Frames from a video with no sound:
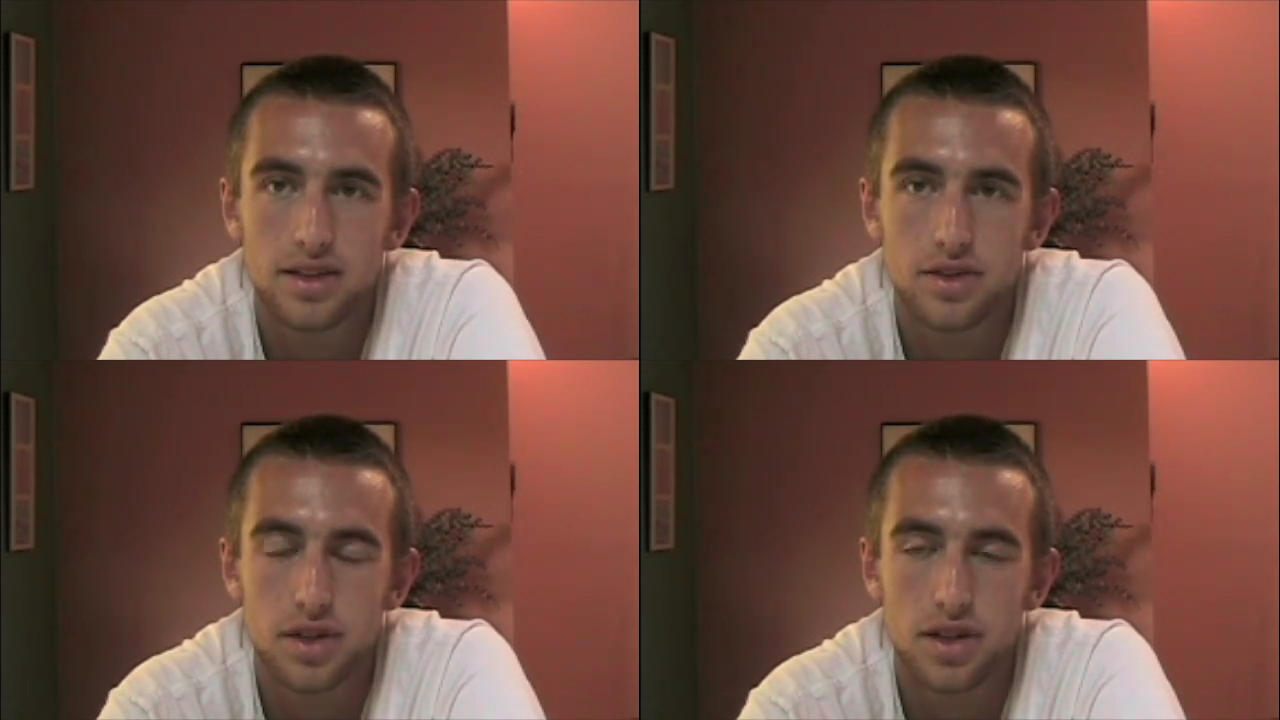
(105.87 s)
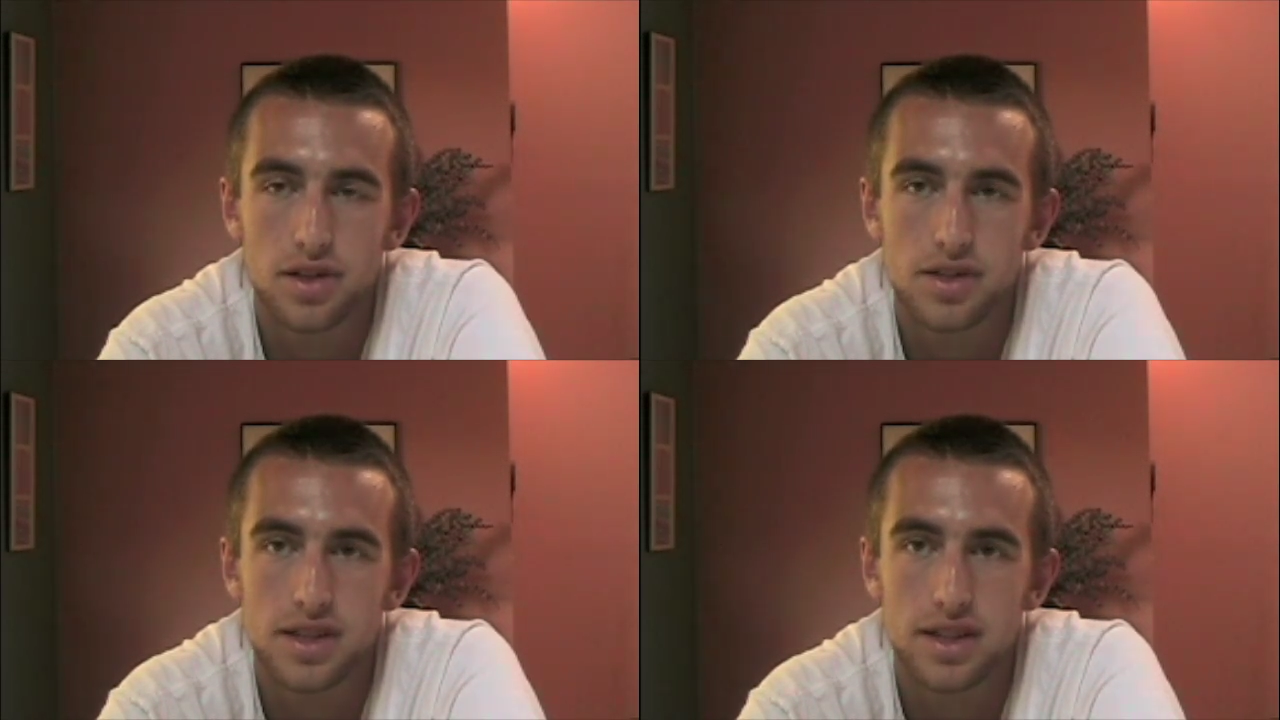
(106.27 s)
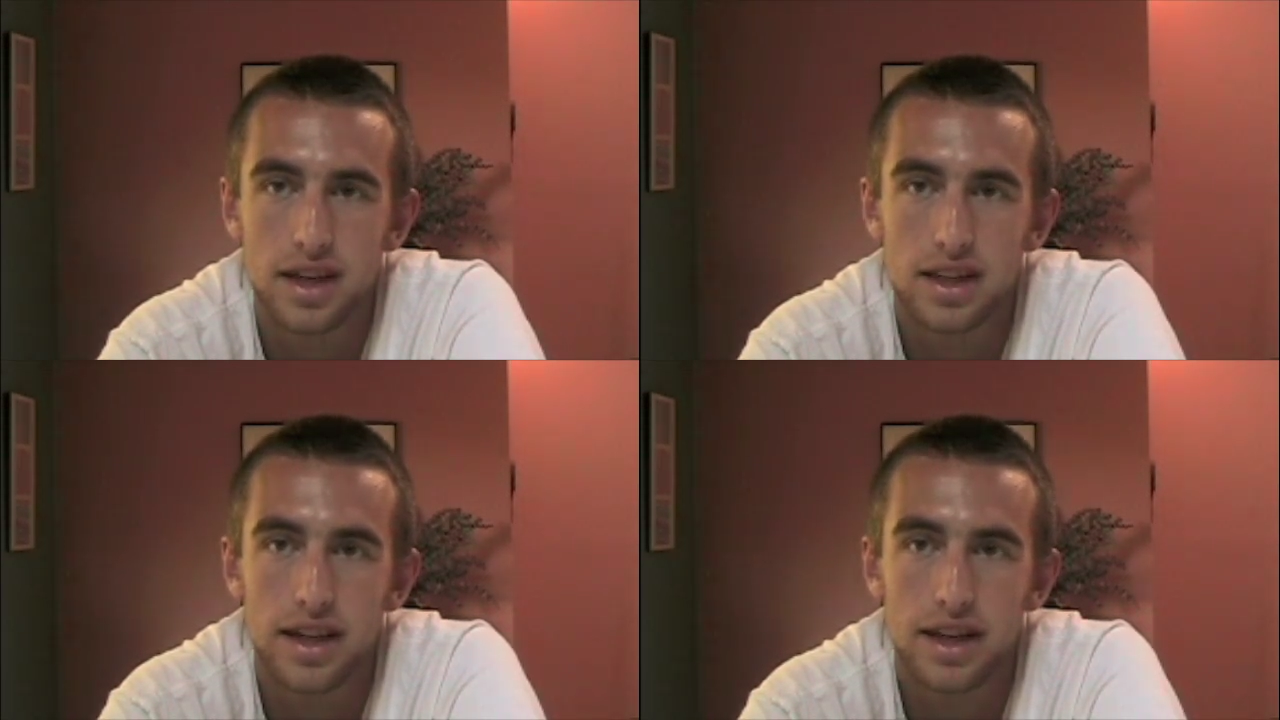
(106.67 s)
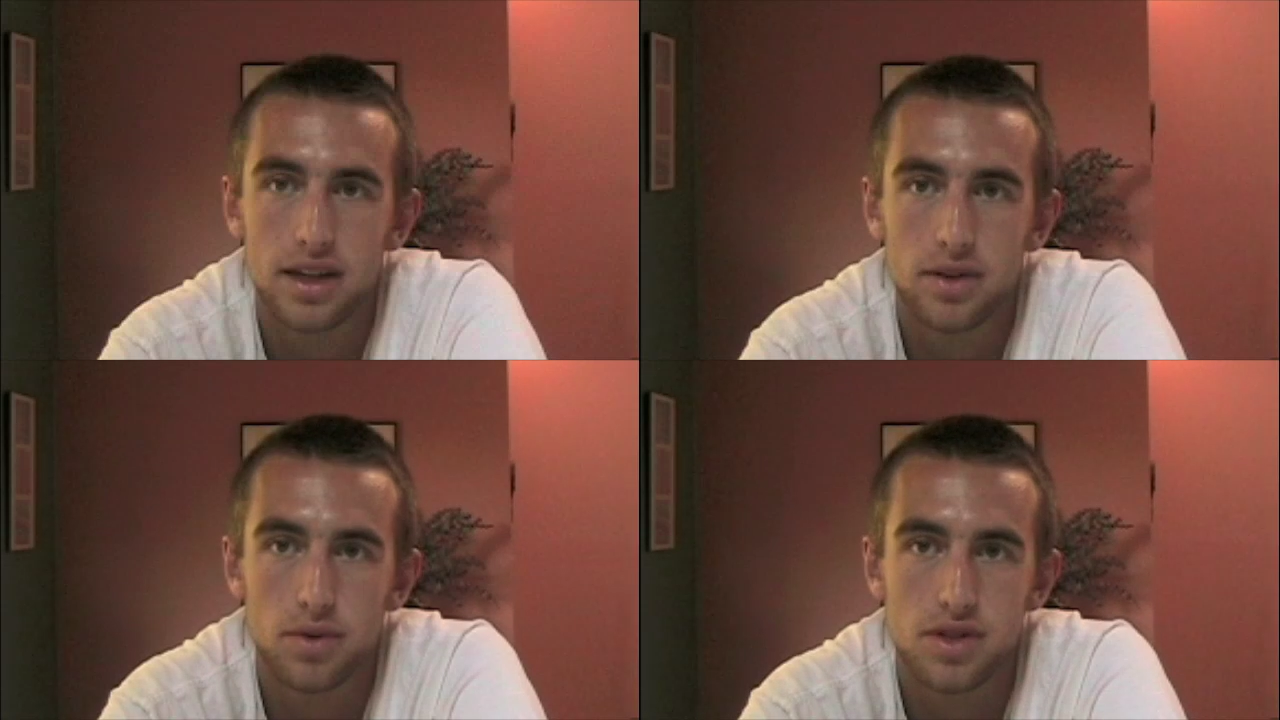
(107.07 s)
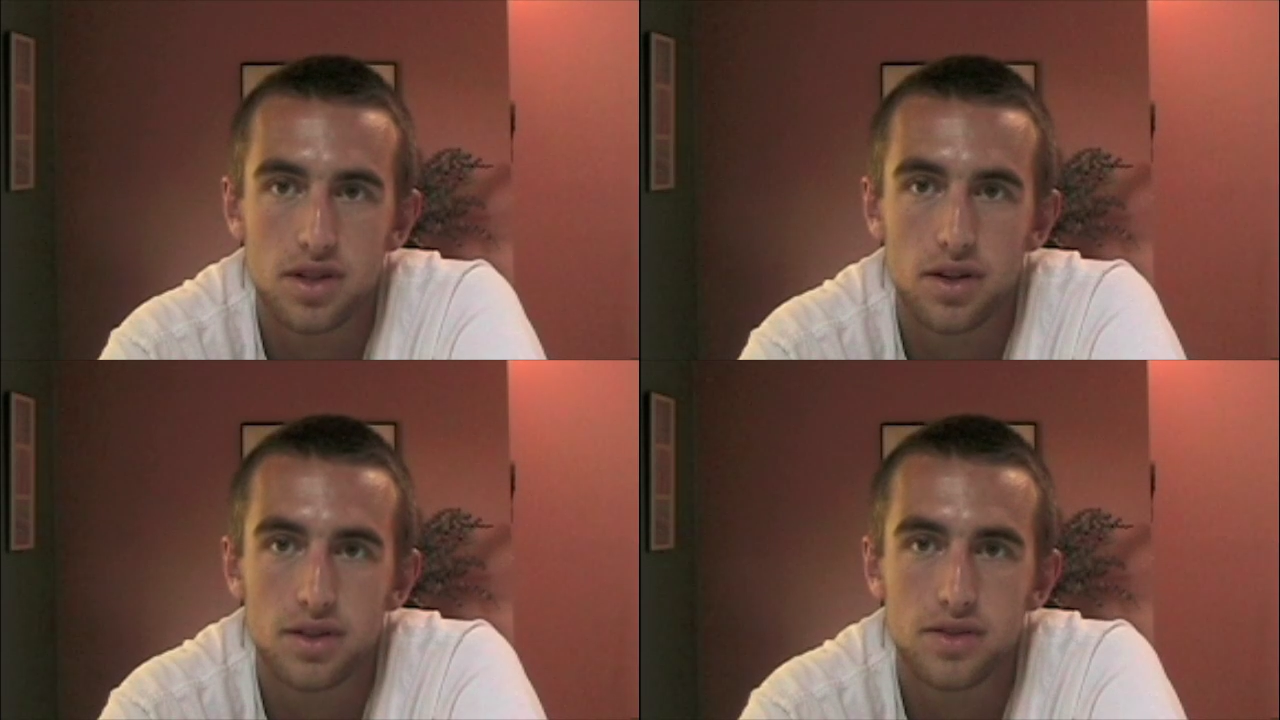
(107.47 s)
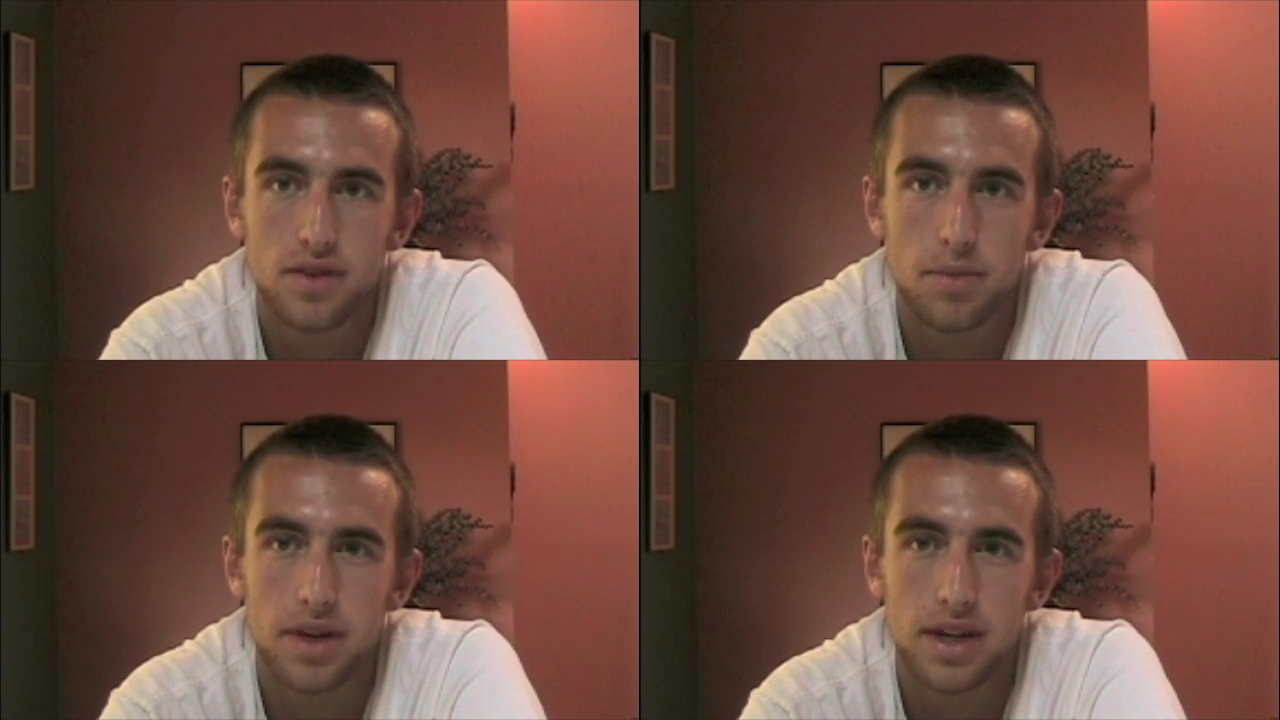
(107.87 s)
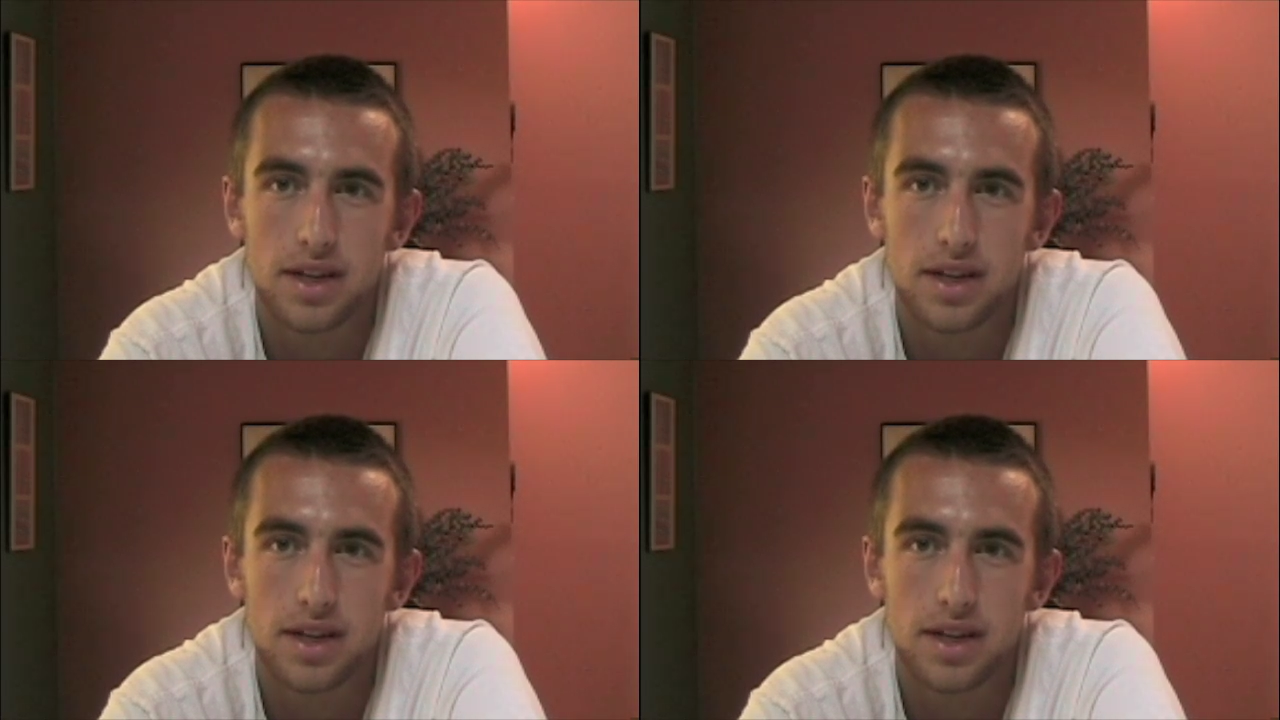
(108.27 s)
drills and get results from it,